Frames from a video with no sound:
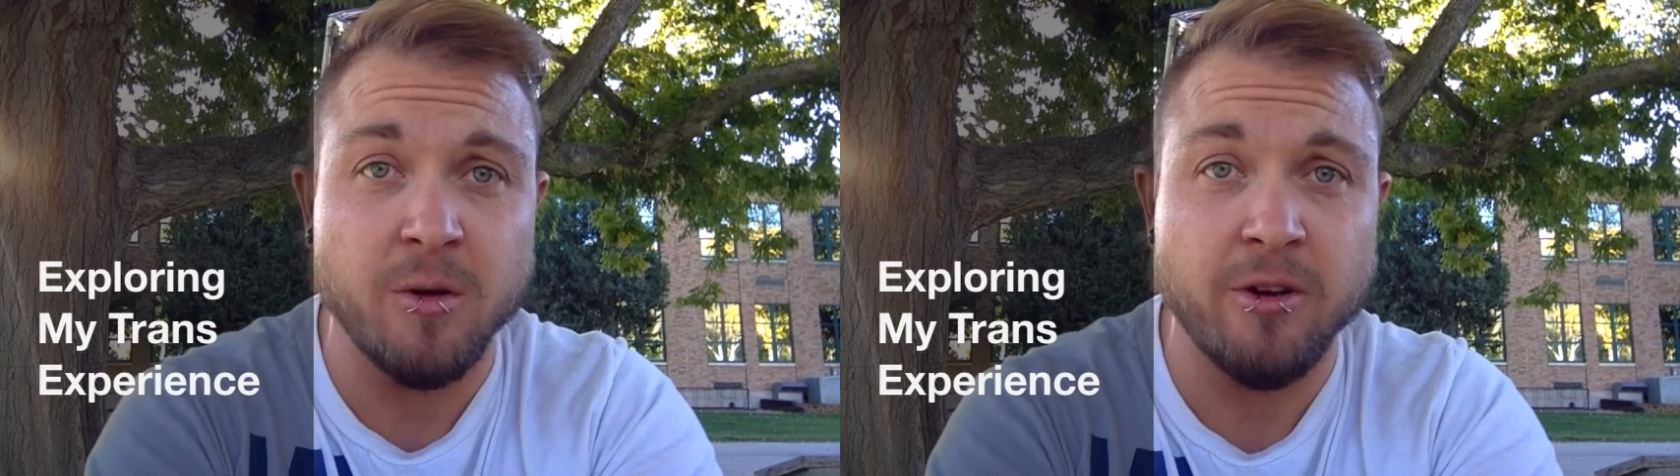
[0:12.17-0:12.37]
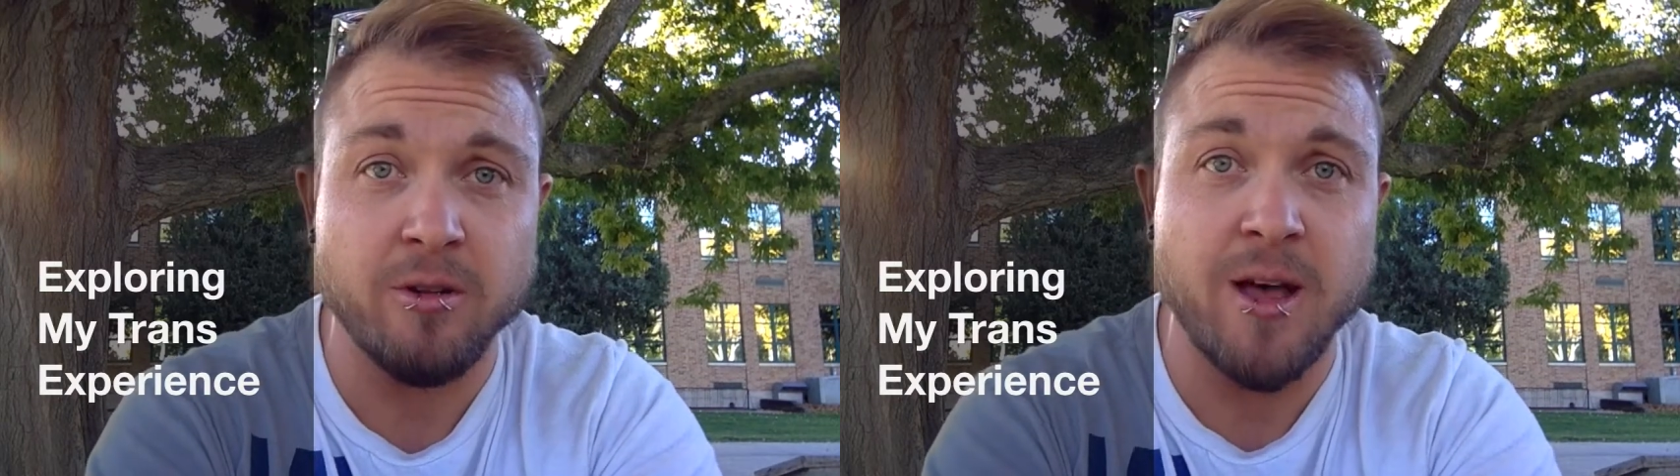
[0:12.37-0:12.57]

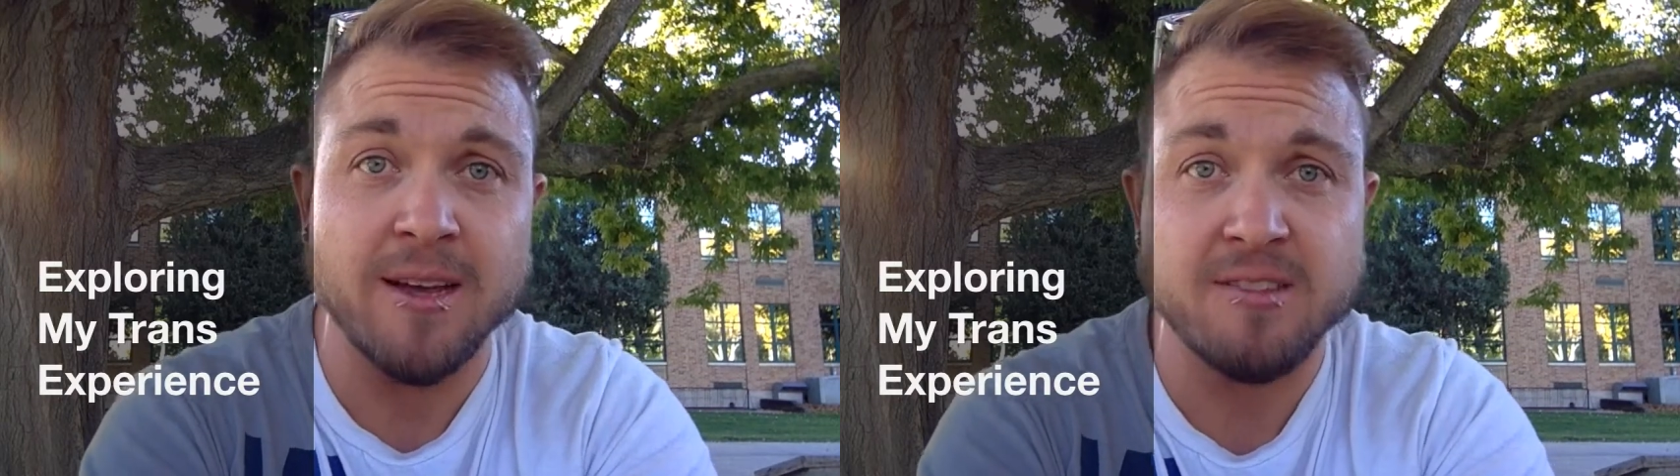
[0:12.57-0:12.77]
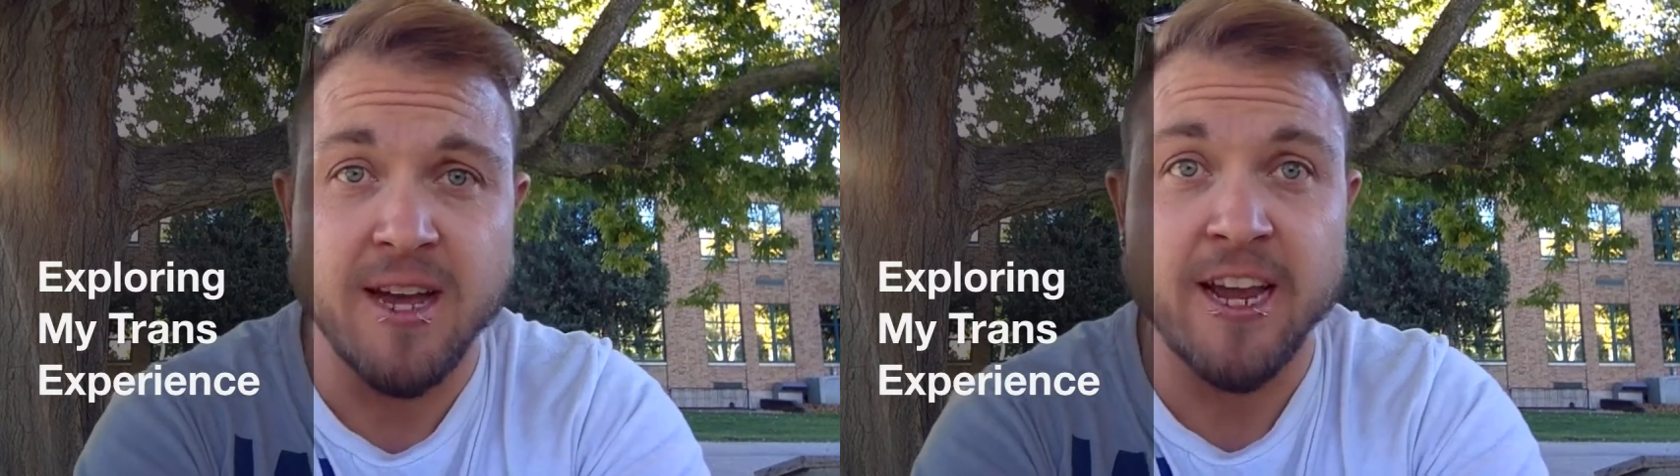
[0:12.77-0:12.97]
with her
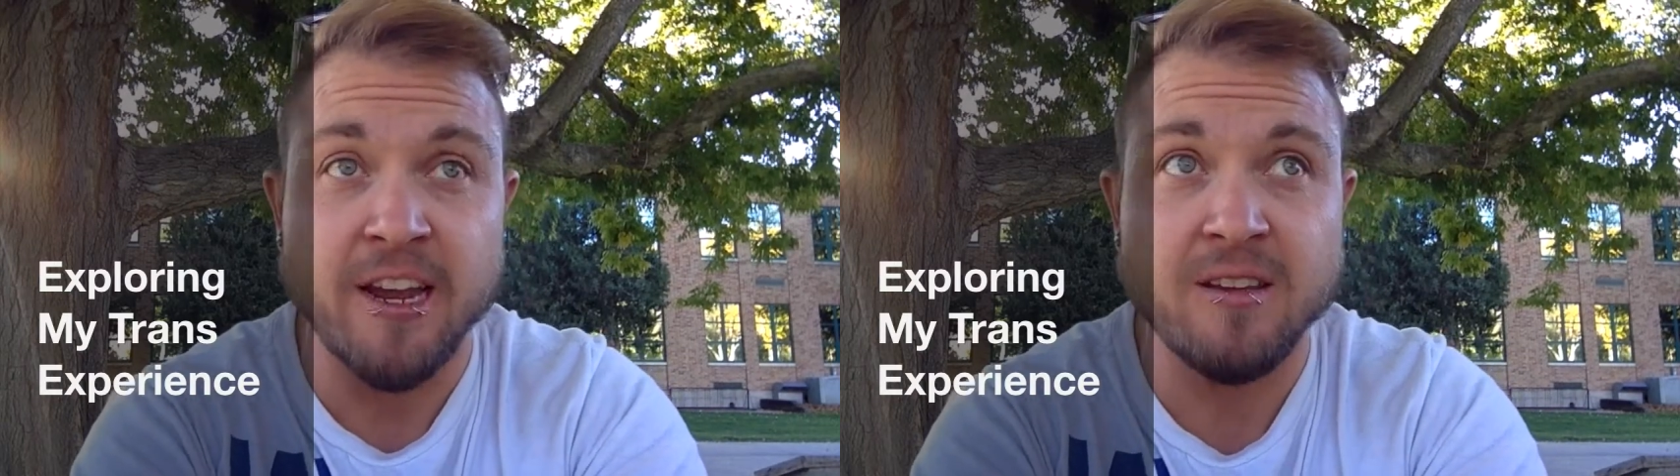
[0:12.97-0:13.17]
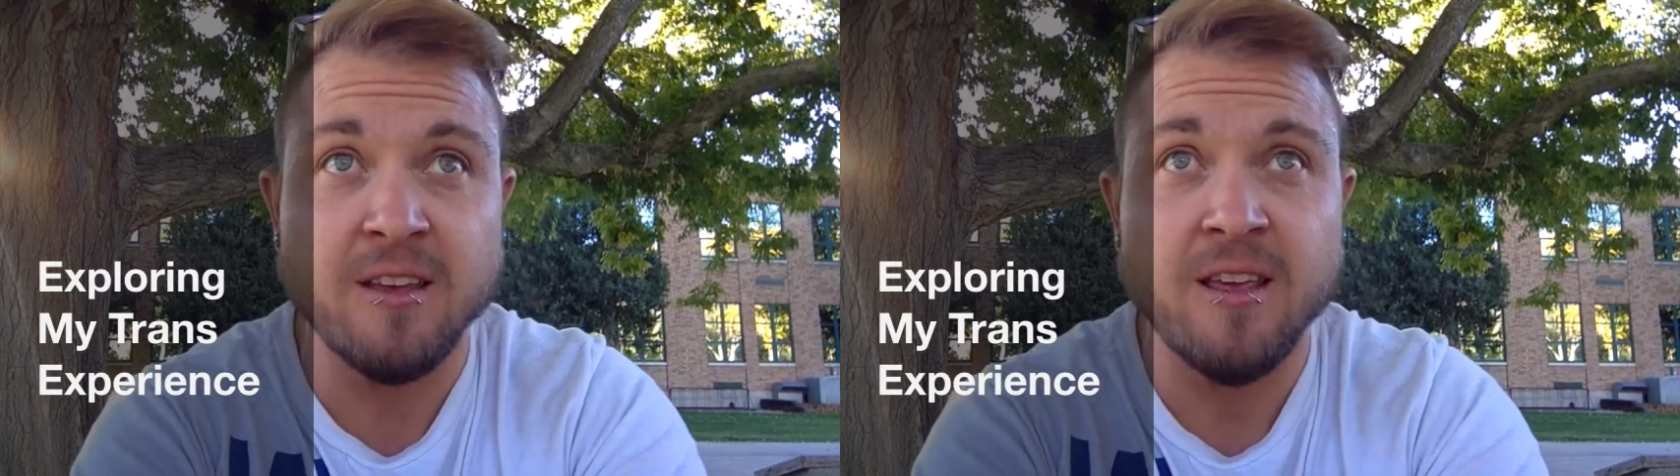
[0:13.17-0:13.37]
last
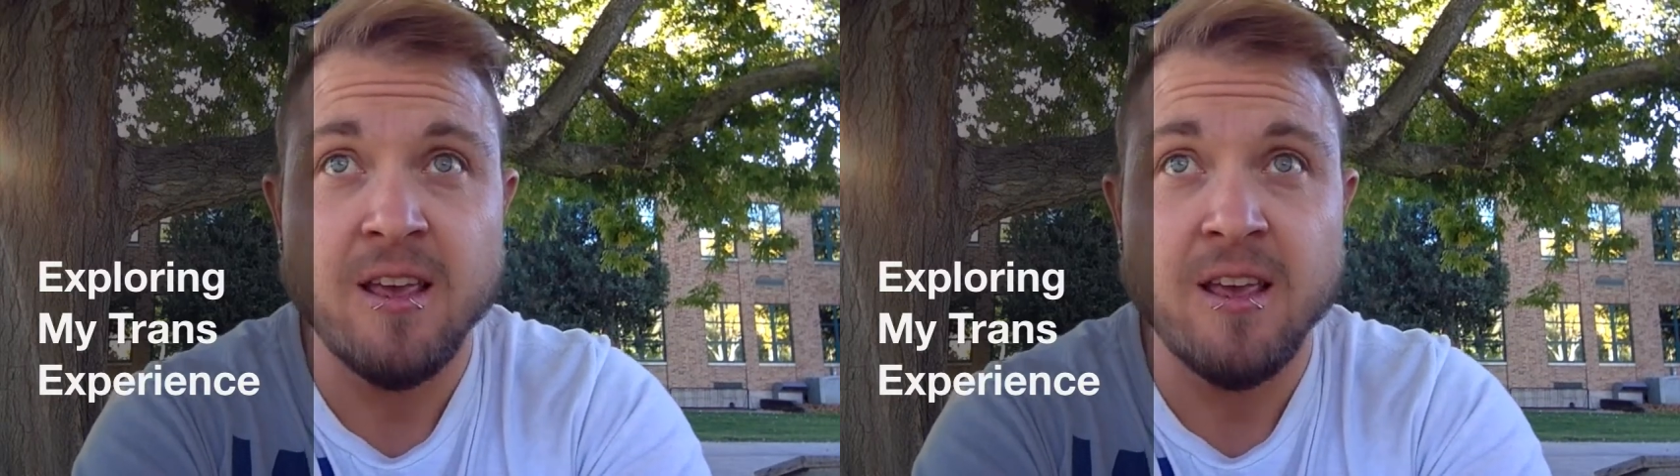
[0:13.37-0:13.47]
night.